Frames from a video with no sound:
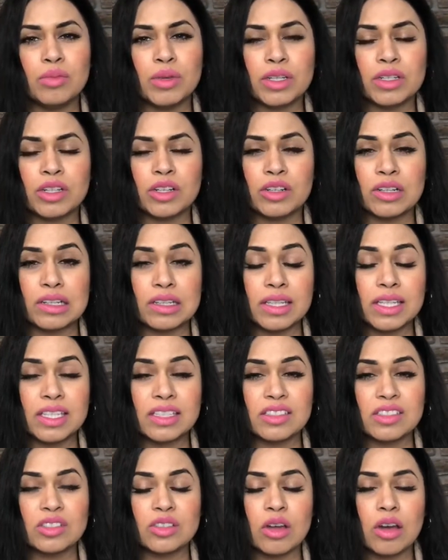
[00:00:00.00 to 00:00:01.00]
but currently
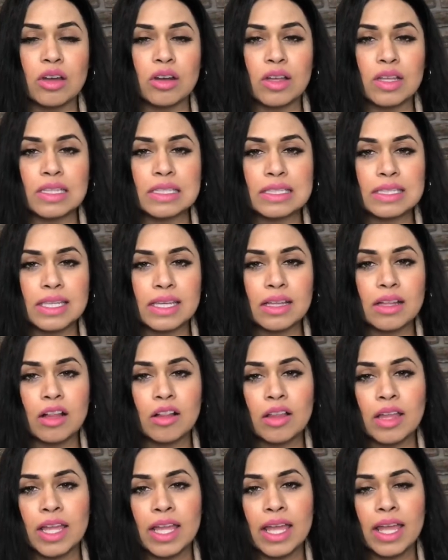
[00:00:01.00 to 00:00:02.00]
it's not on
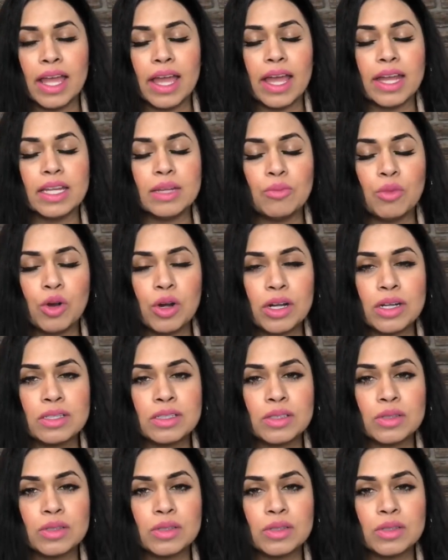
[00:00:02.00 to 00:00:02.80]
sale anymore.